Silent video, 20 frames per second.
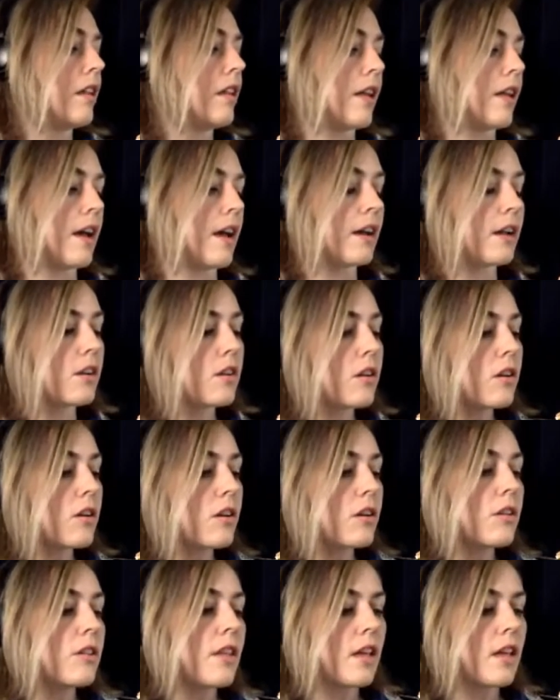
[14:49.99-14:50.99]
That
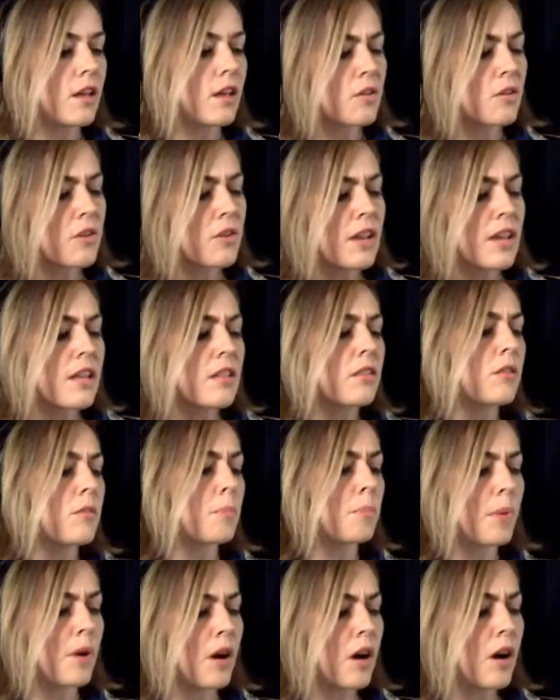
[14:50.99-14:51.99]
girl there
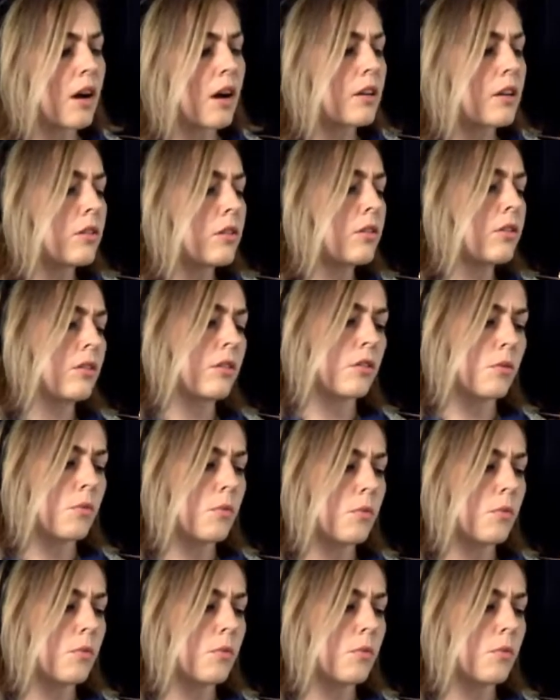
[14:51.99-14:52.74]
in the bottle,